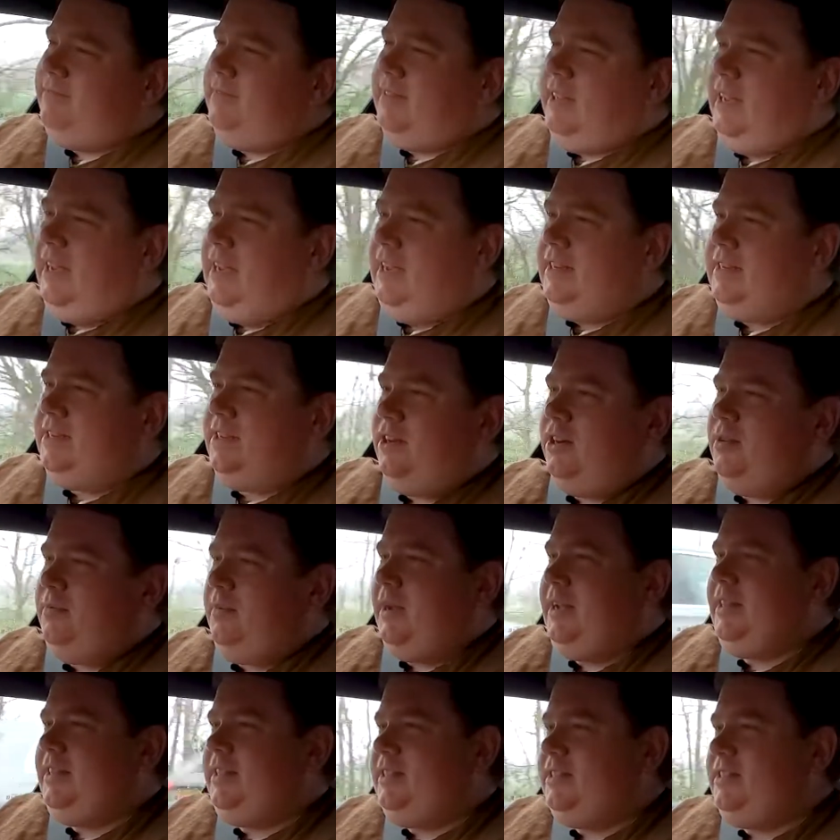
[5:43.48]
has kind of
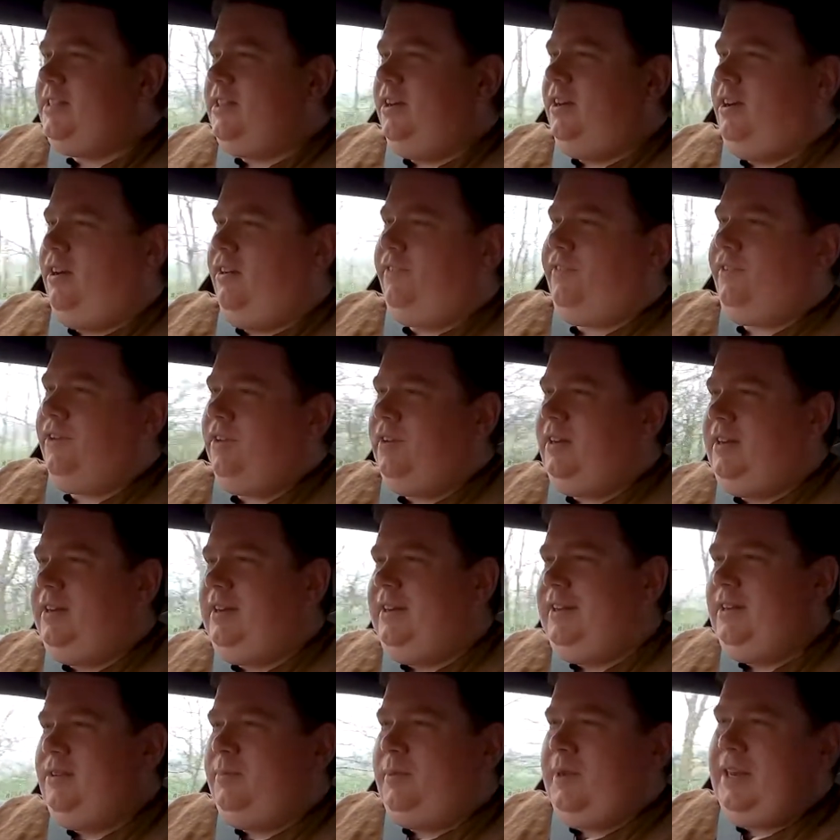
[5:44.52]
made this car feel a
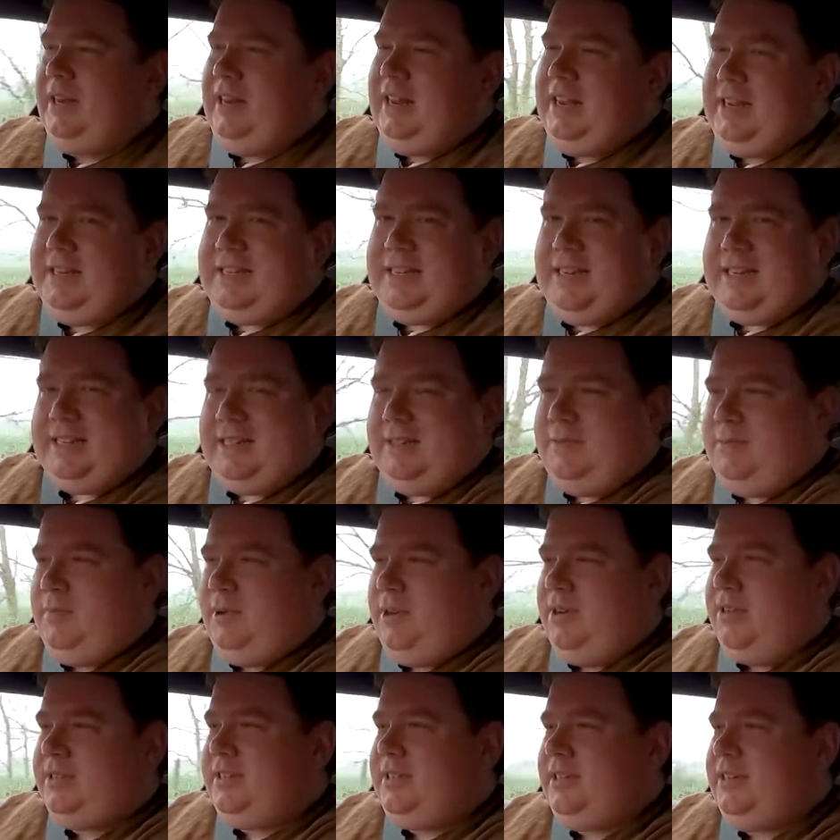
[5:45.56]
little bit less Aston
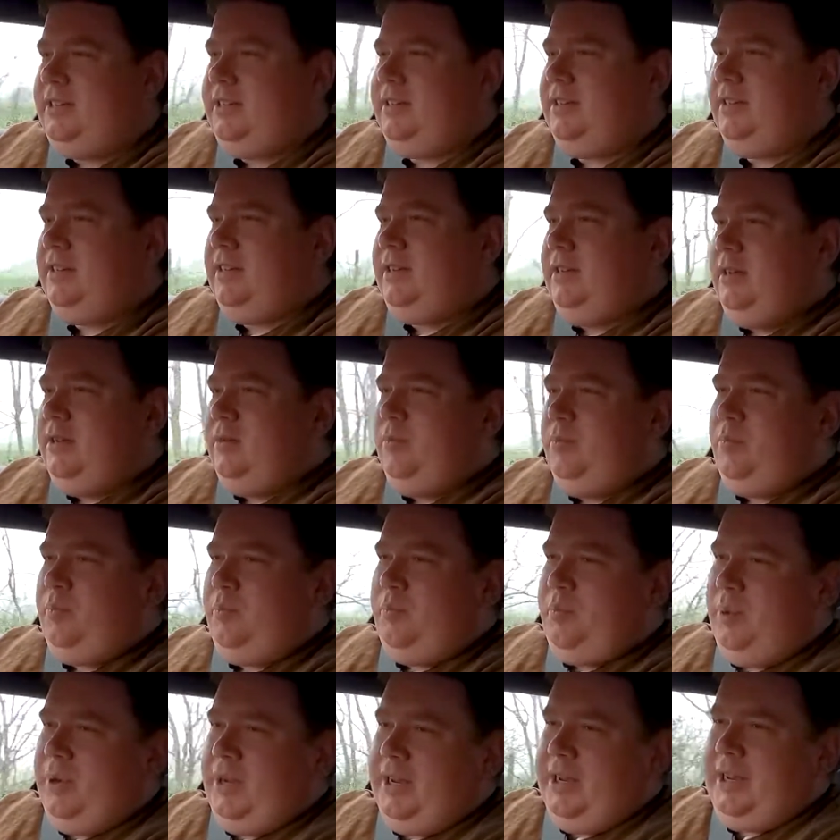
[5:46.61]
Martin.
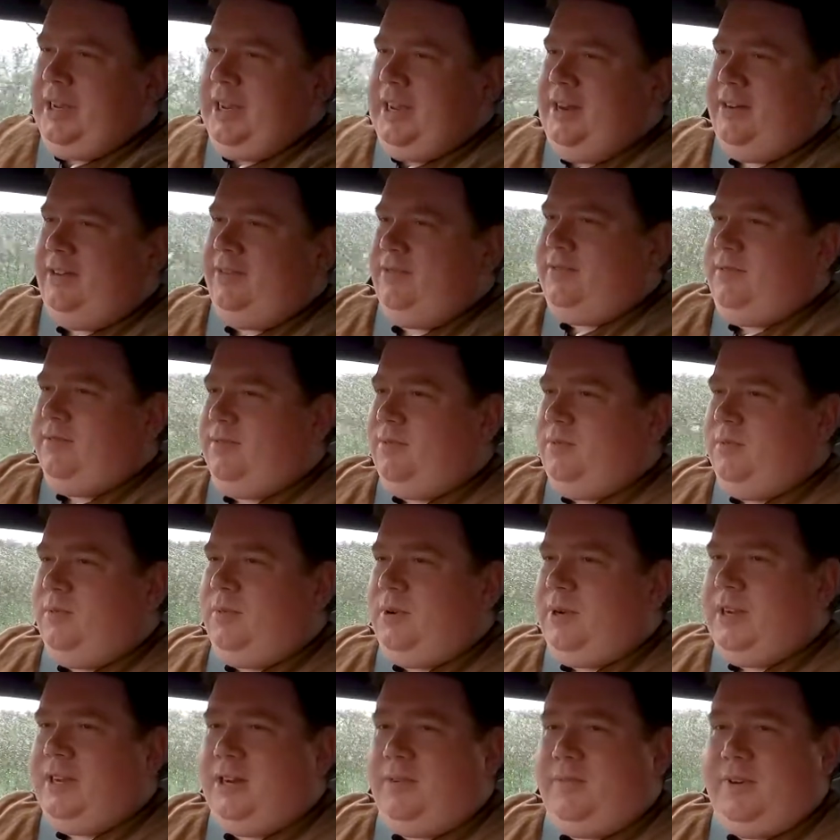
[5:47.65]
But again,
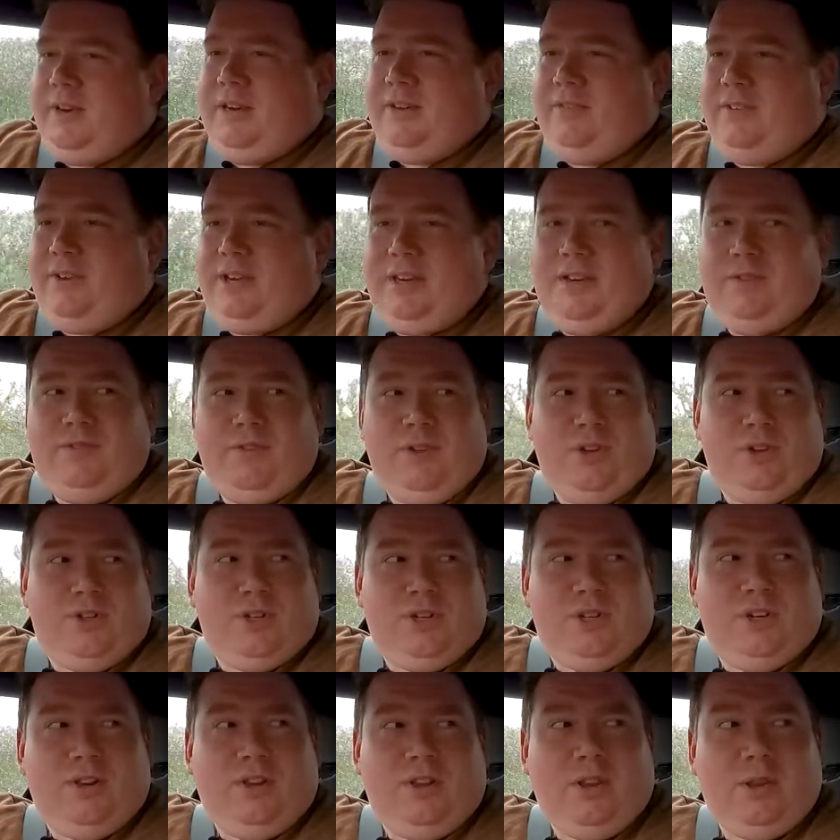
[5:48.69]
we're going to be living in the
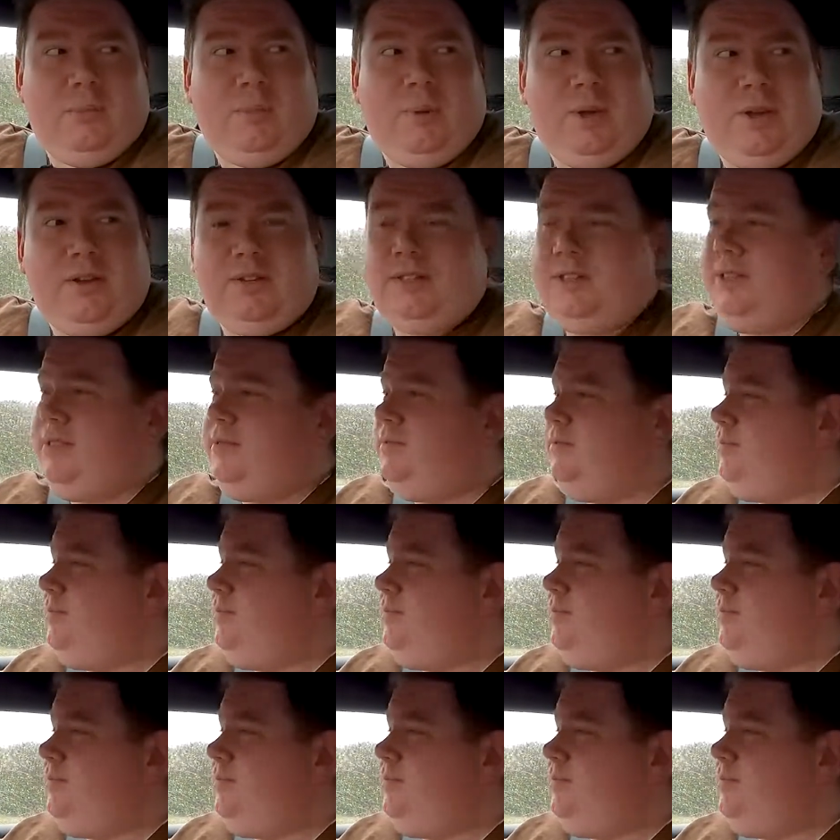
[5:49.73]
future, not the past.